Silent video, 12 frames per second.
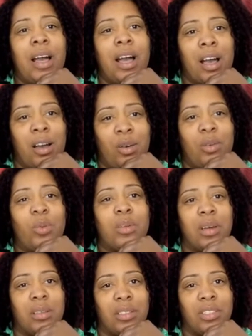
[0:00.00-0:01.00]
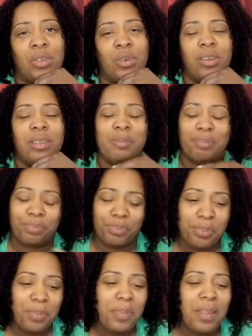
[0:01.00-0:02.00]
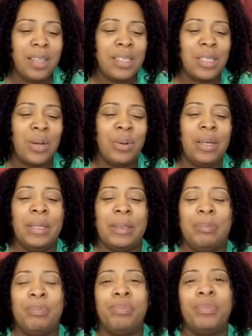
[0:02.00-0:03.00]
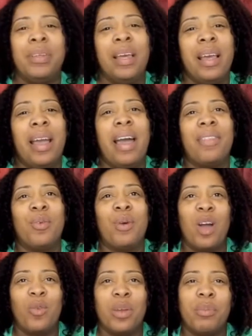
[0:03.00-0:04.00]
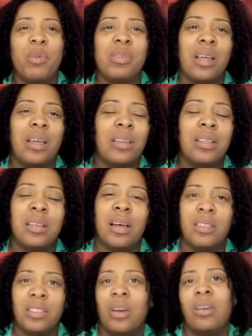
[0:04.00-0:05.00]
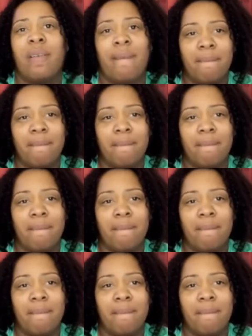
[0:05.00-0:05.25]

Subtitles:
I only want to talk to Charlie." So after a while, Remy was like, "That's all right, Charlie.